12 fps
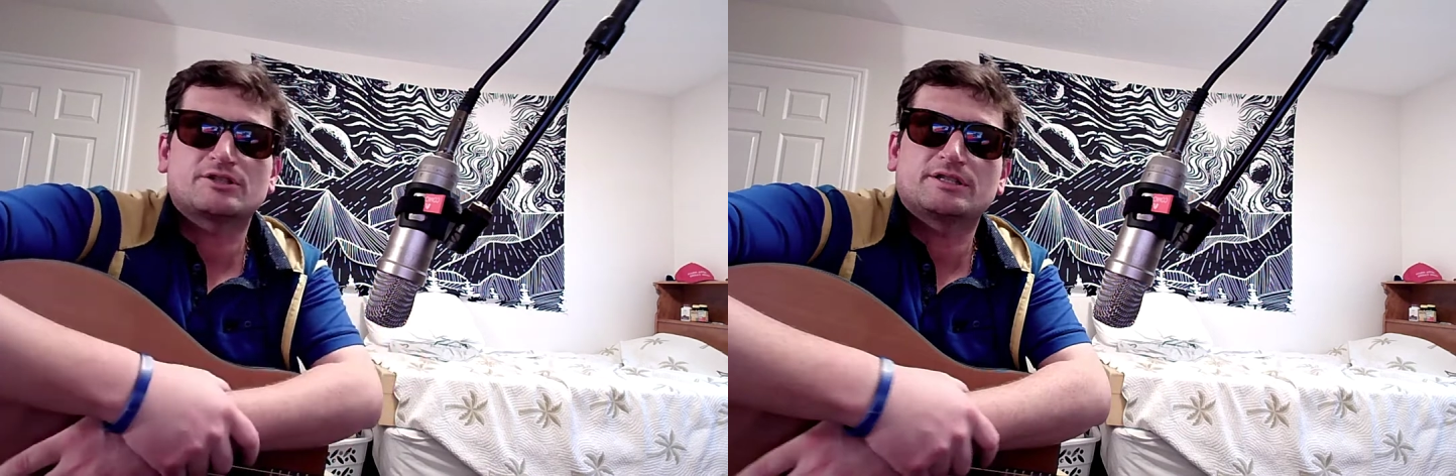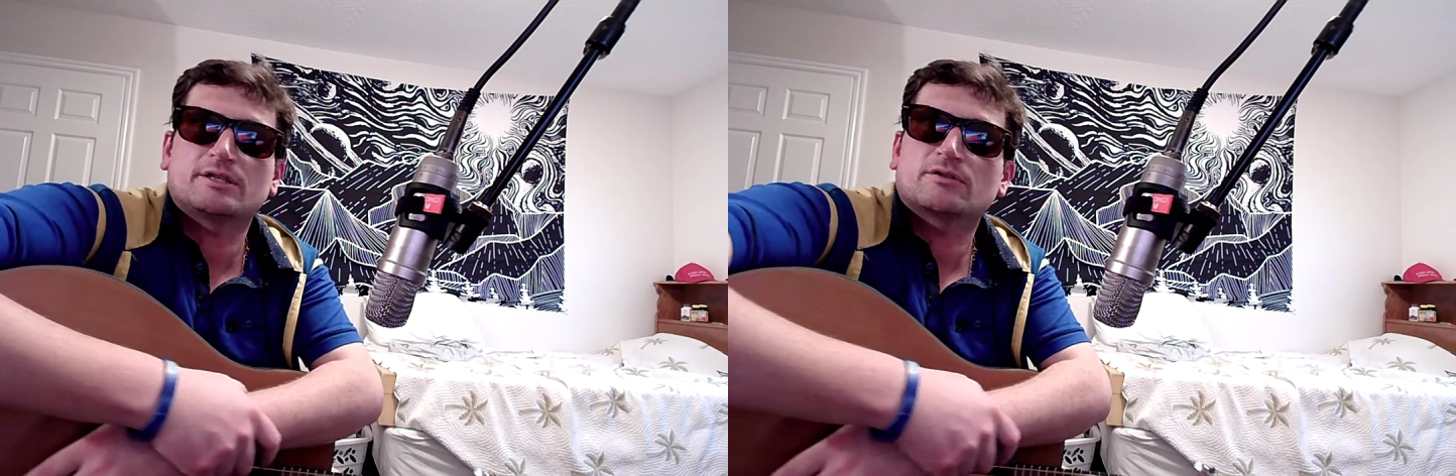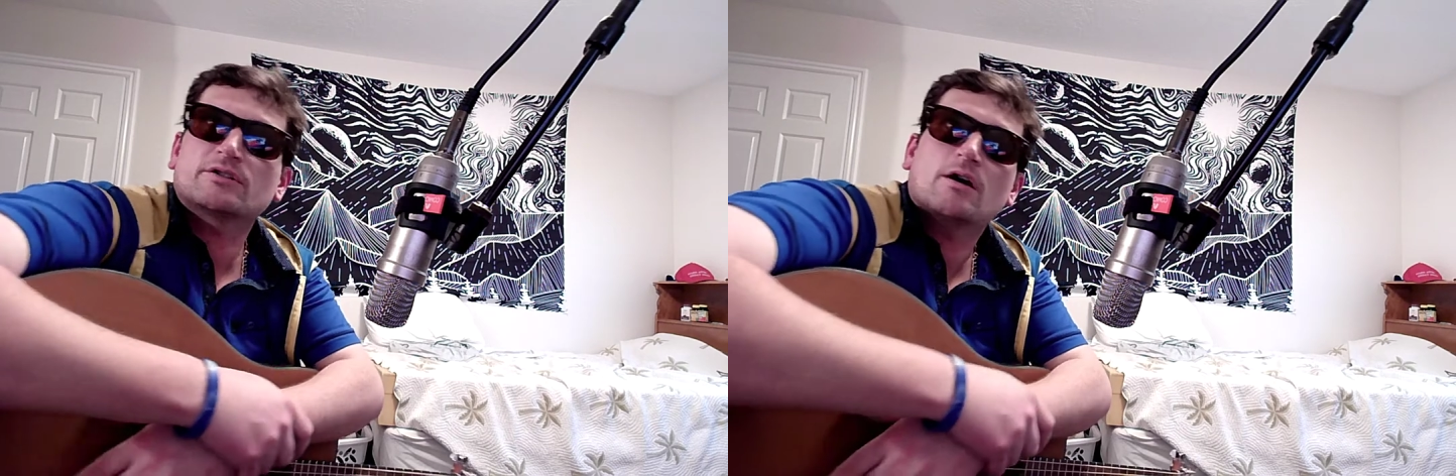
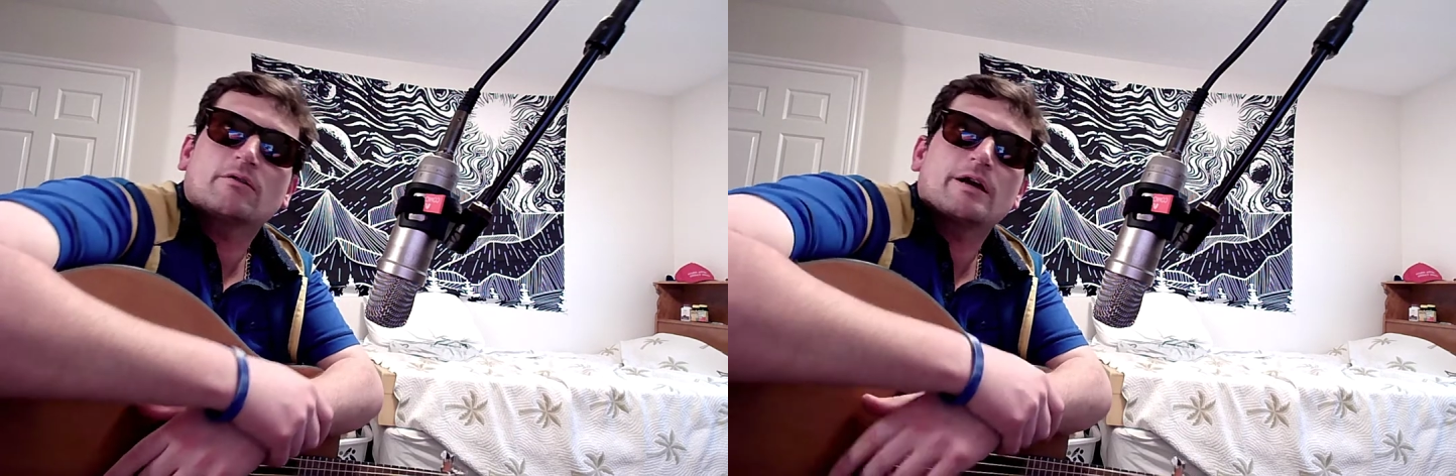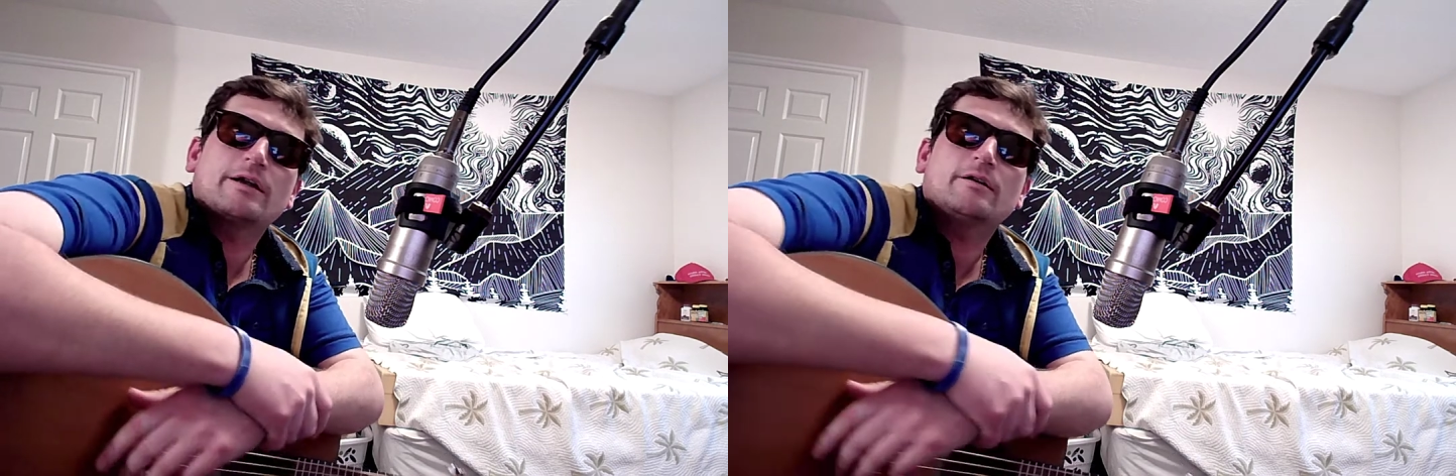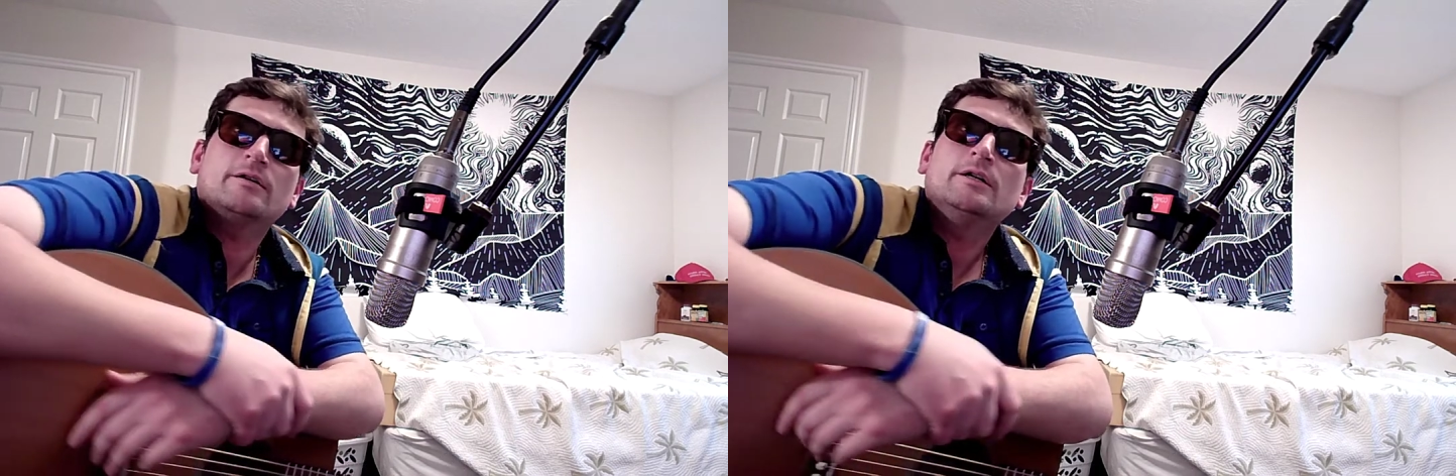
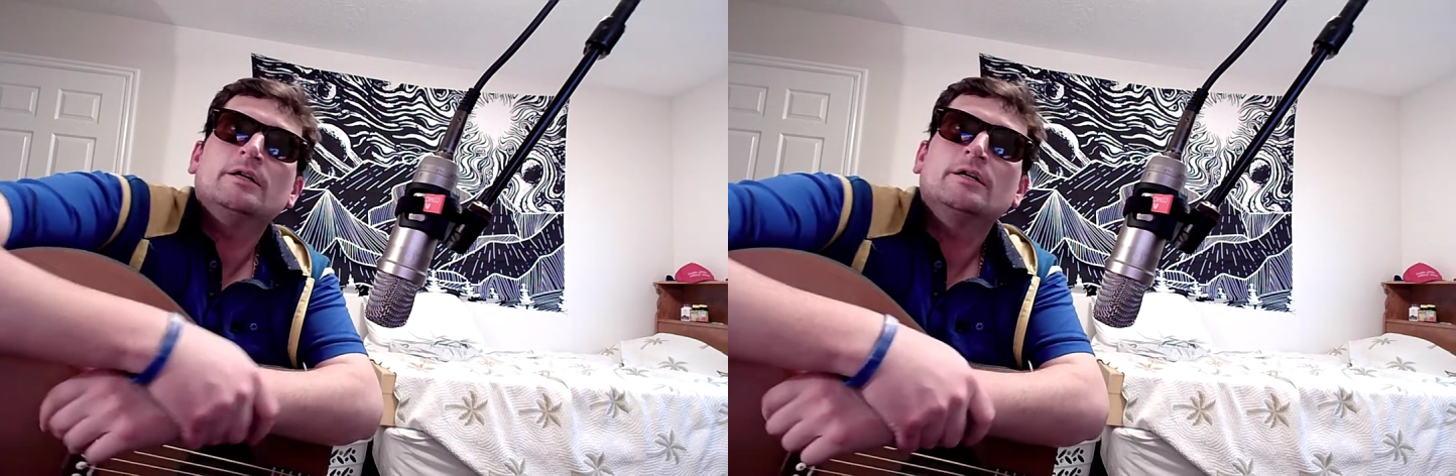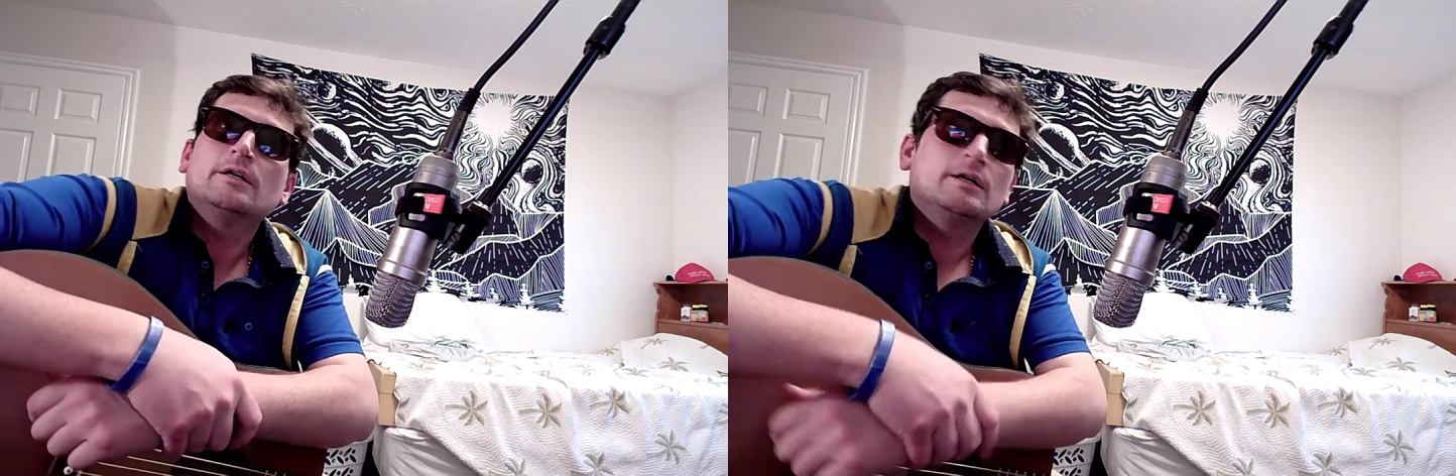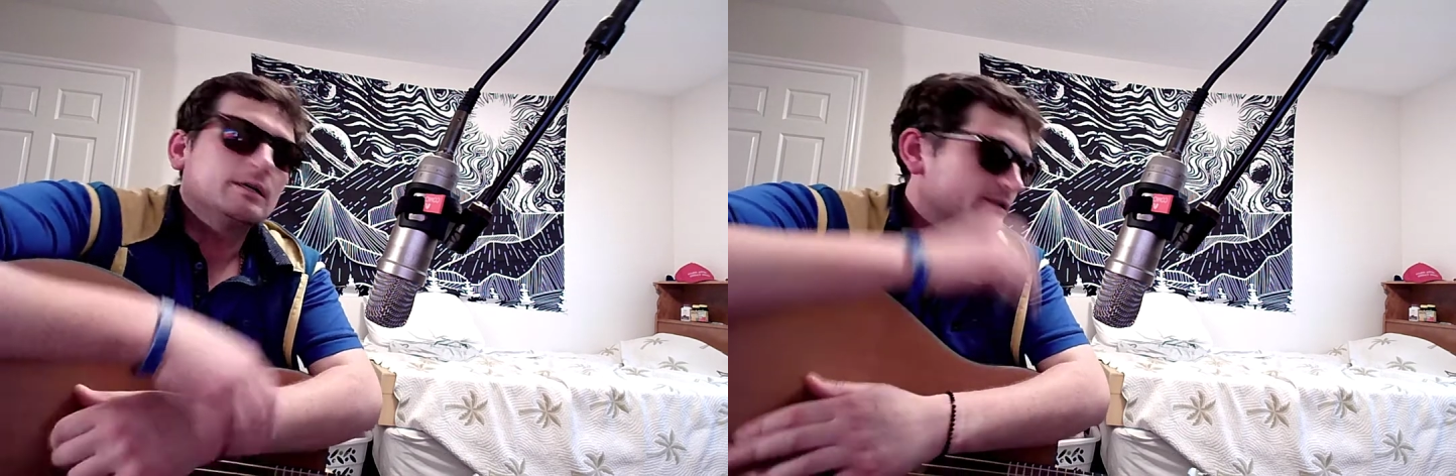singer-songwriter
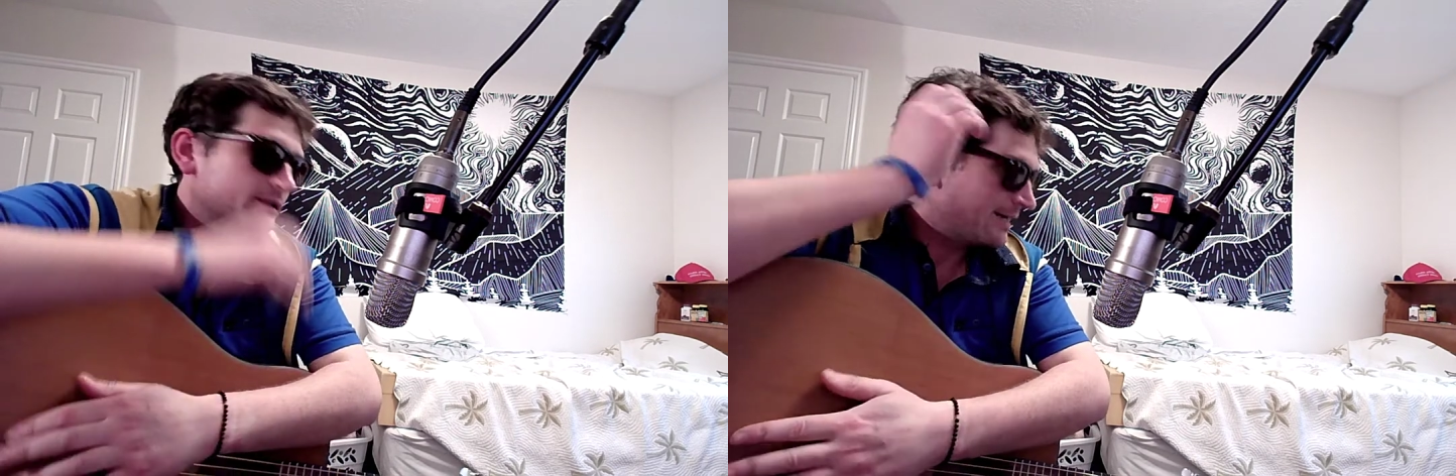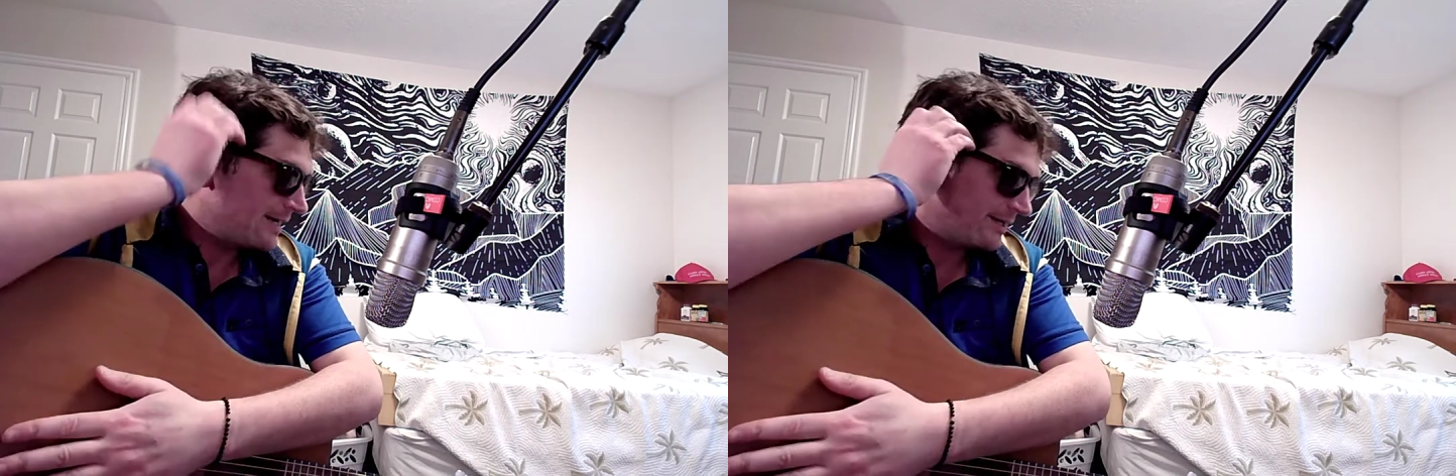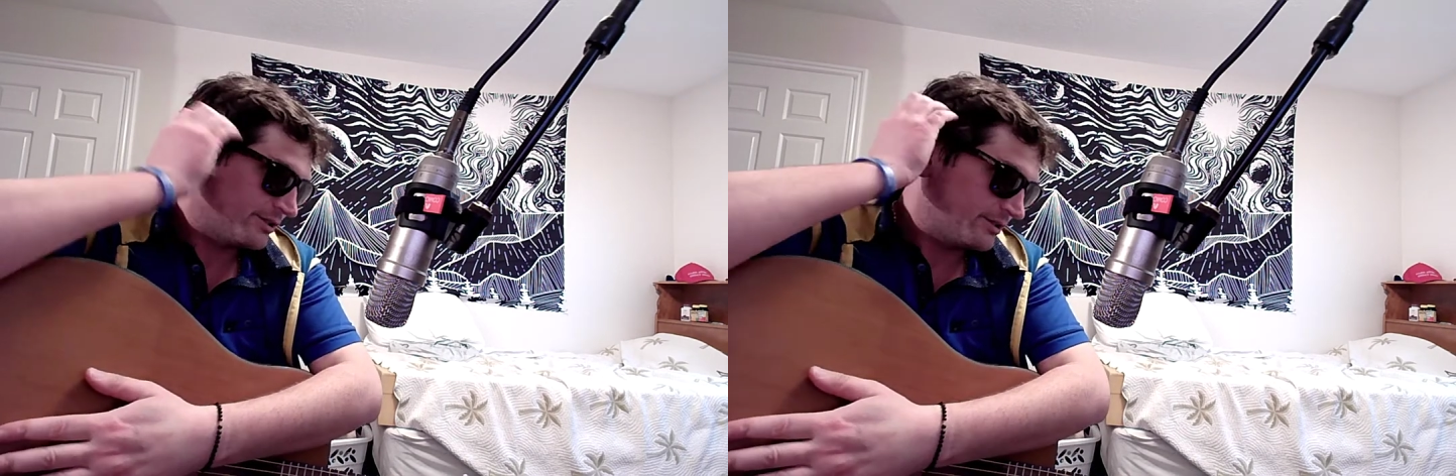
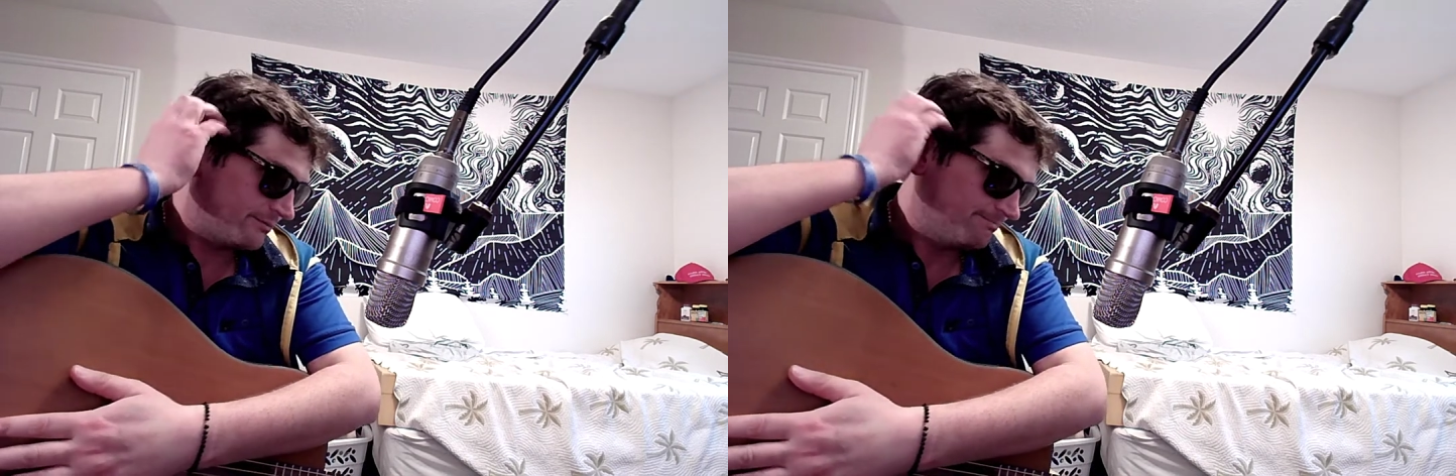slash